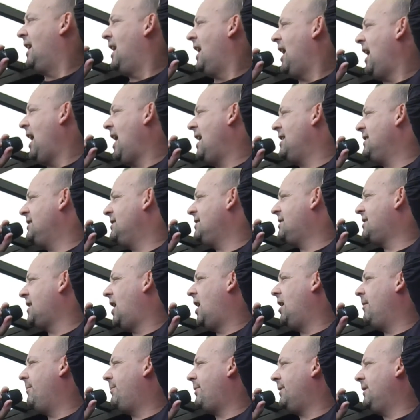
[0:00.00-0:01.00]
Hands
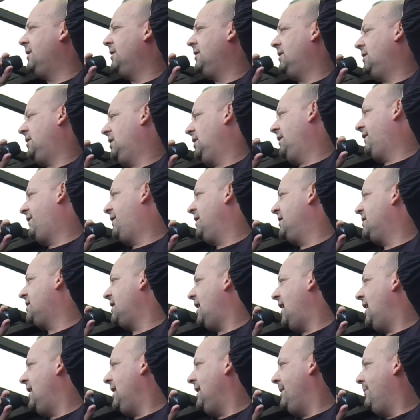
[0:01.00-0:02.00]
up if there's
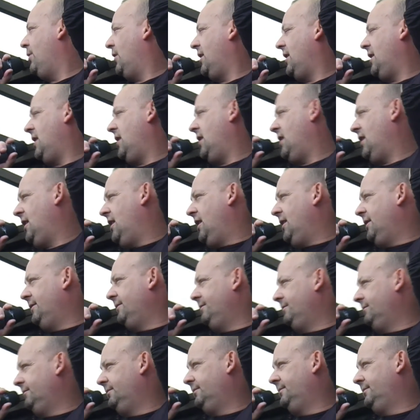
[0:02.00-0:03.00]
anybody here,
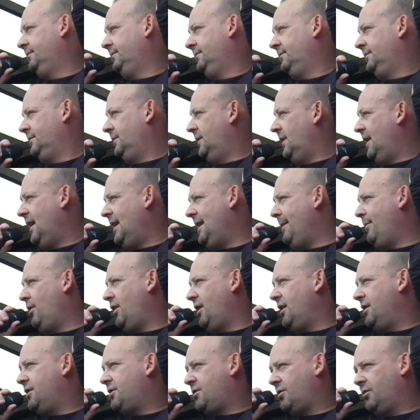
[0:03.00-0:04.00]

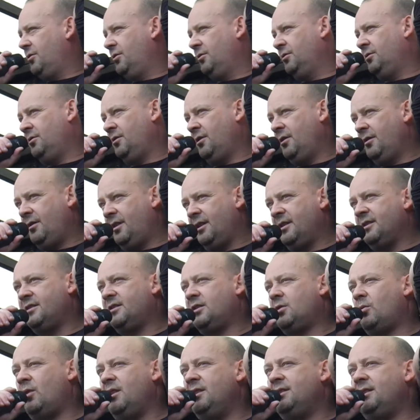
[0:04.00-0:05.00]
anybody at all, who thinks
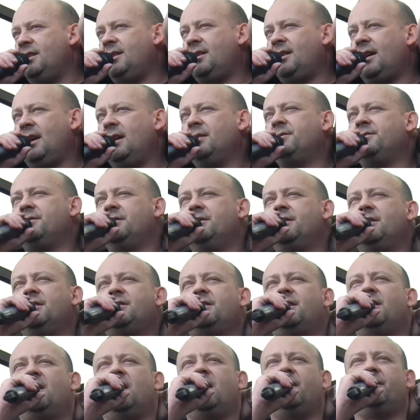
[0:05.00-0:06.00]
20,000 is
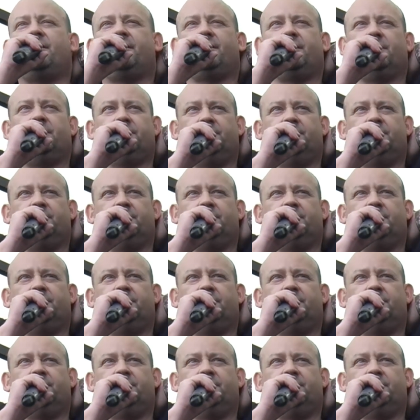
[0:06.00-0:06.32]
enough.